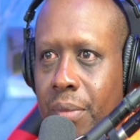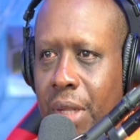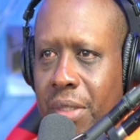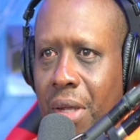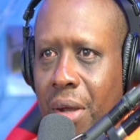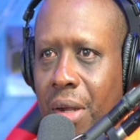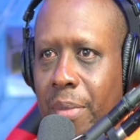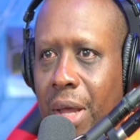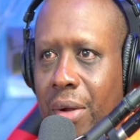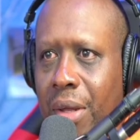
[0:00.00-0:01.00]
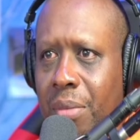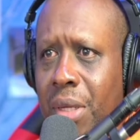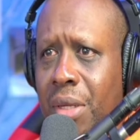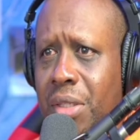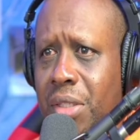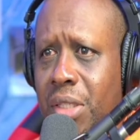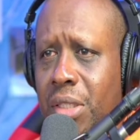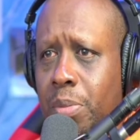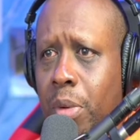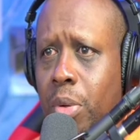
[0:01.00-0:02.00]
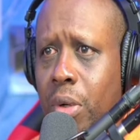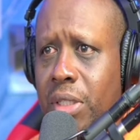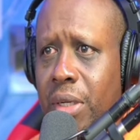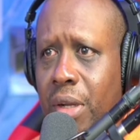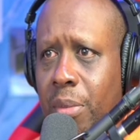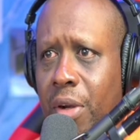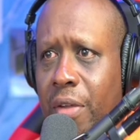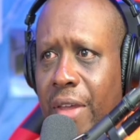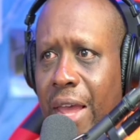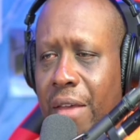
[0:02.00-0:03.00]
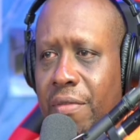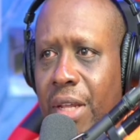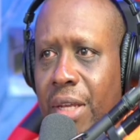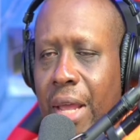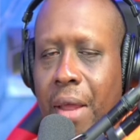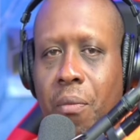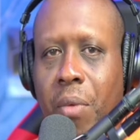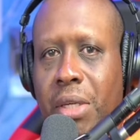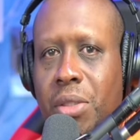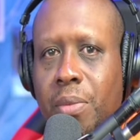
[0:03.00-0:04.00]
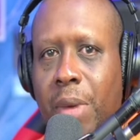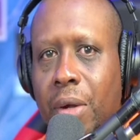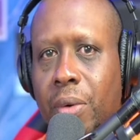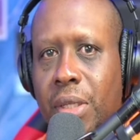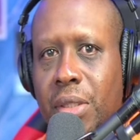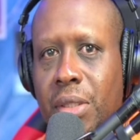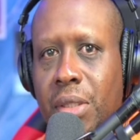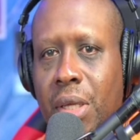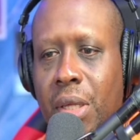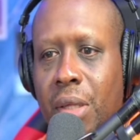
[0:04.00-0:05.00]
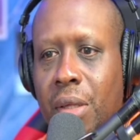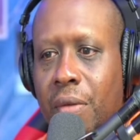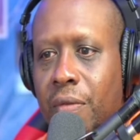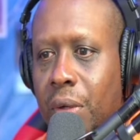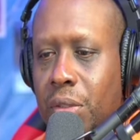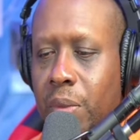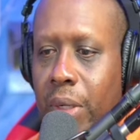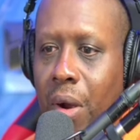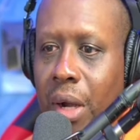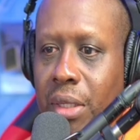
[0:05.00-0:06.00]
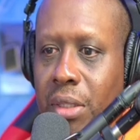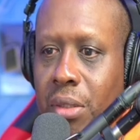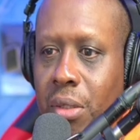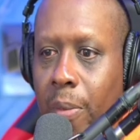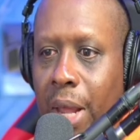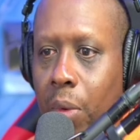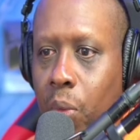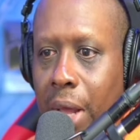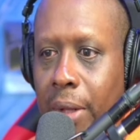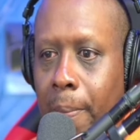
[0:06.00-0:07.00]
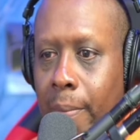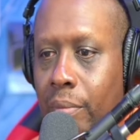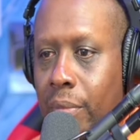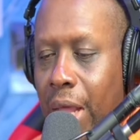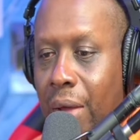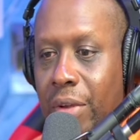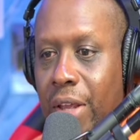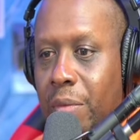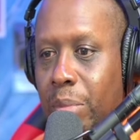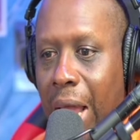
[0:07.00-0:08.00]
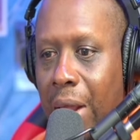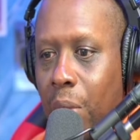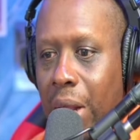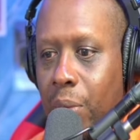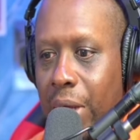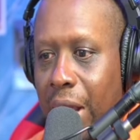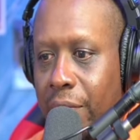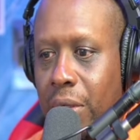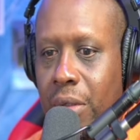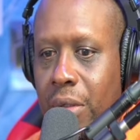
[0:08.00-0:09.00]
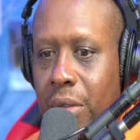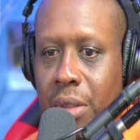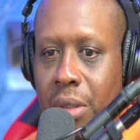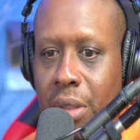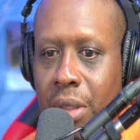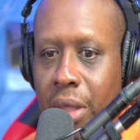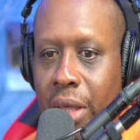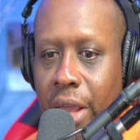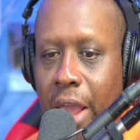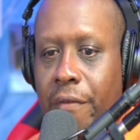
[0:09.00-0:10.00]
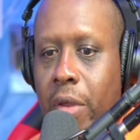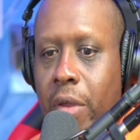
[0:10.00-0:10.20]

They're talking about um disproportionate number of ethnic and racial minorities. Folks, regardless, no matter what, I don't care if you're black, white, or whatever, if you